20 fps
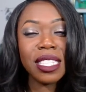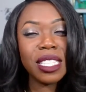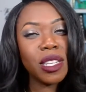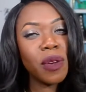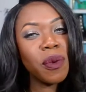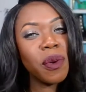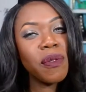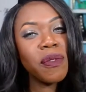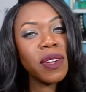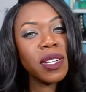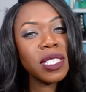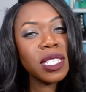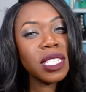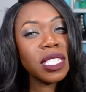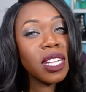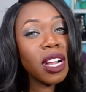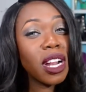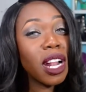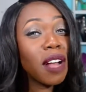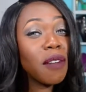So we'll first
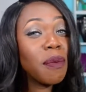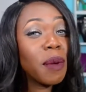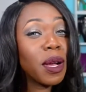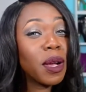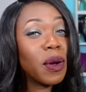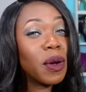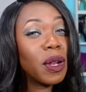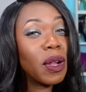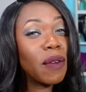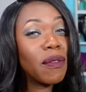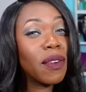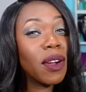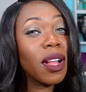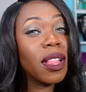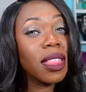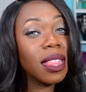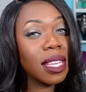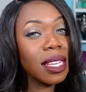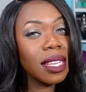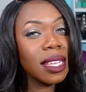start off by going
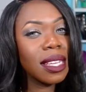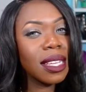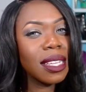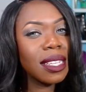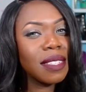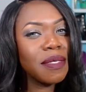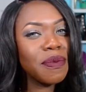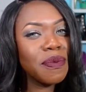over the good.